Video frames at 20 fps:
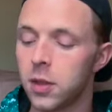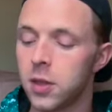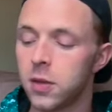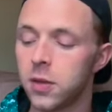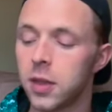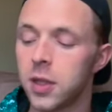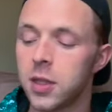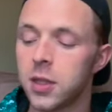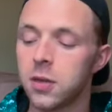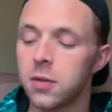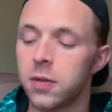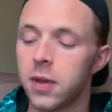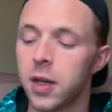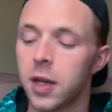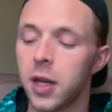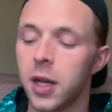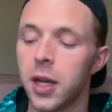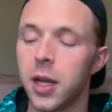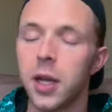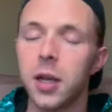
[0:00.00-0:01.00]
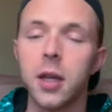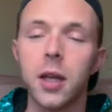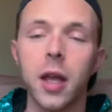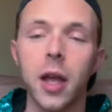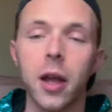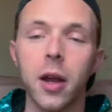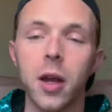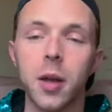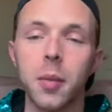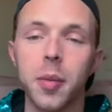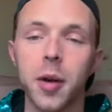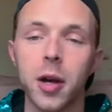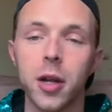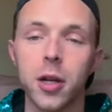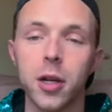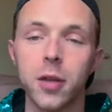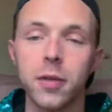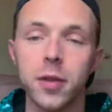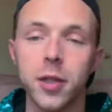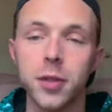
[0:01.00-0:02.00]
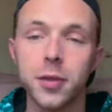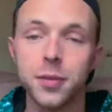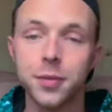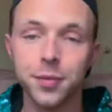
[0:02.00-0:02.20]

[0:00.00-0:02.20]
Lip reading: it's very Harry Potter of you.